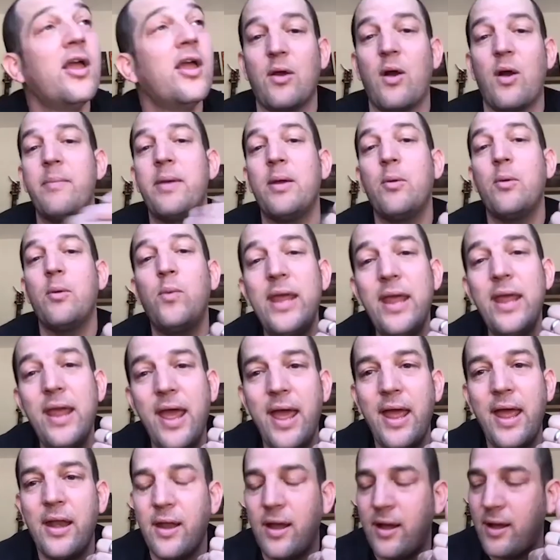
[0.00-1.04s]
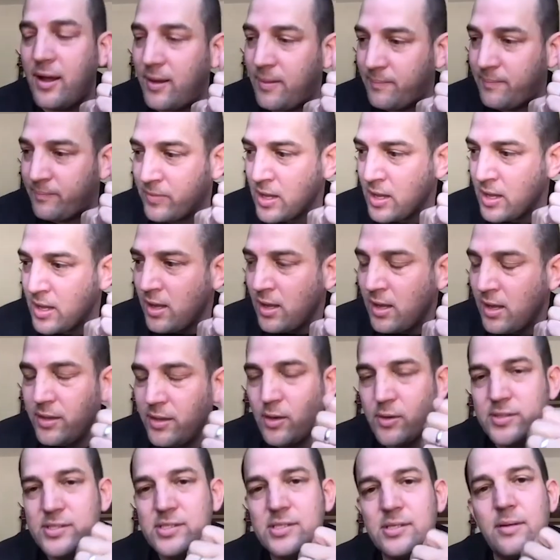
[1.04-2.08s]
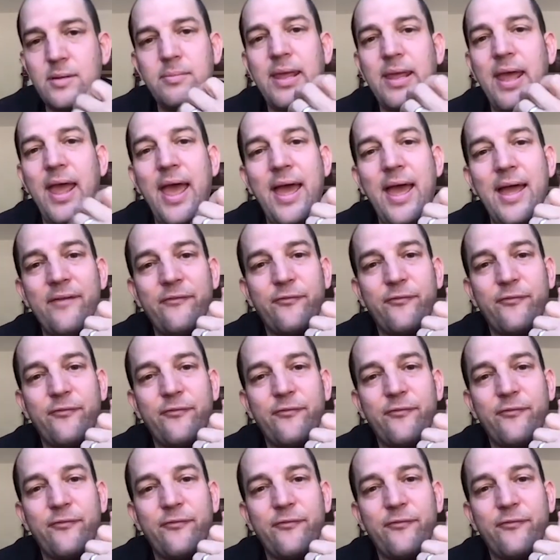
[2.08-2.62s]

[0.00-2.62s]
I mean, we had there was some cat